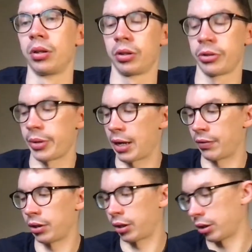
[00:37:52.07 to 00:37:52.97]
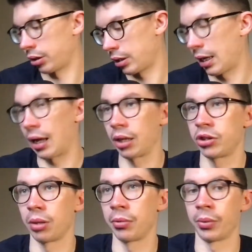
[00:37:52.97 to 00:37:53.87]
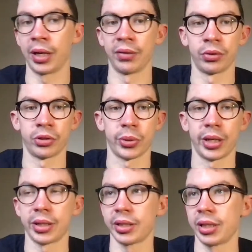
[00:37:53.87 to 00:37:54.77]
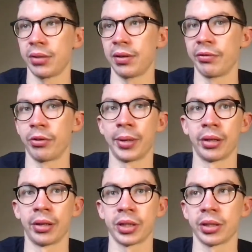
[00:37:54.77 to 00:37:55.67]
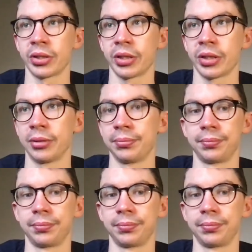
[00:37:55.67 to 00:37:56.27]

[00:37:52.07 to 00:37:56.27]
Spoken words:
Should we have a look at Jump the Wave on Twitter to see if Livramento is going to start?